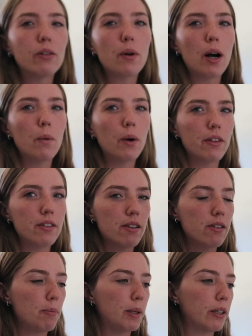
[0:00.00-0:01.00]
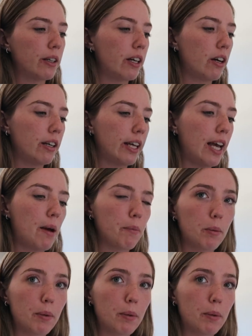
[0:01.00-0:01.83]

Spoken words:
know how well this is appearing on camera,